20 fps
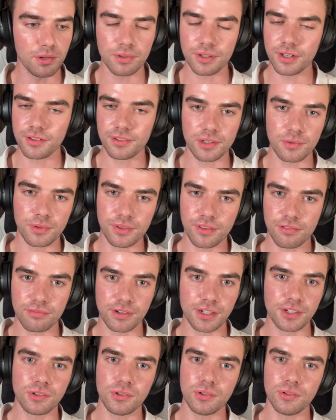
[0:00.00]
They want to deal
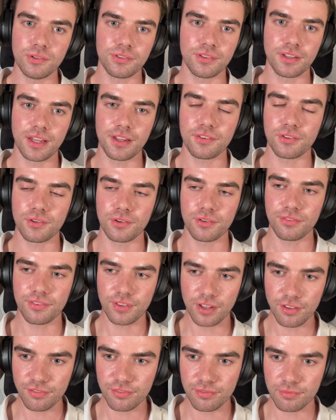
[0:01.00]
with wrinkles and that sort of
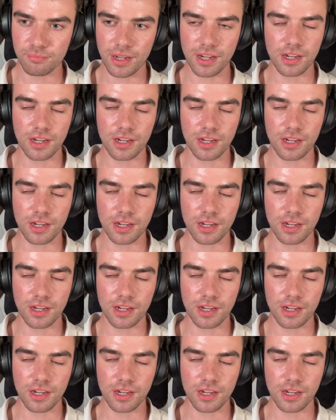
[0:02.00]
stuff.